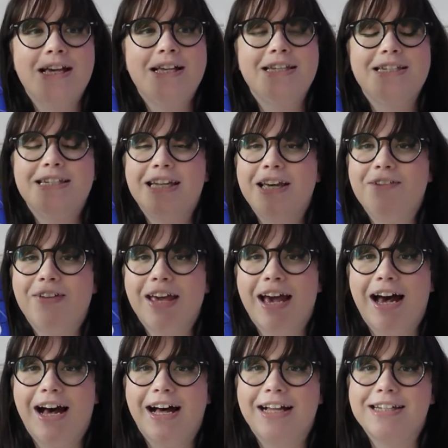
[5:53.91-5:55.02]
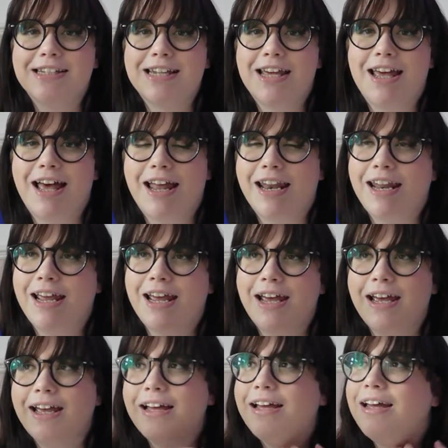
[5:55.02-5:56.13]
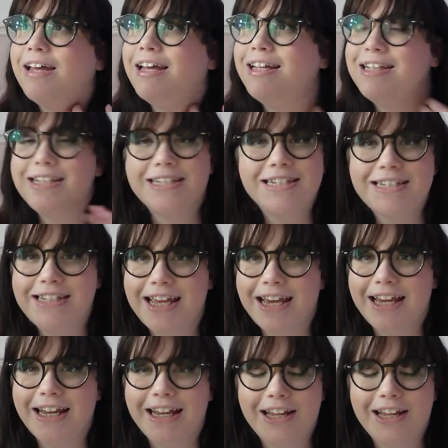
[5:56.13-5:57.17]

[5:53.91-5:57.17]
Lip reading: Stevie has an insane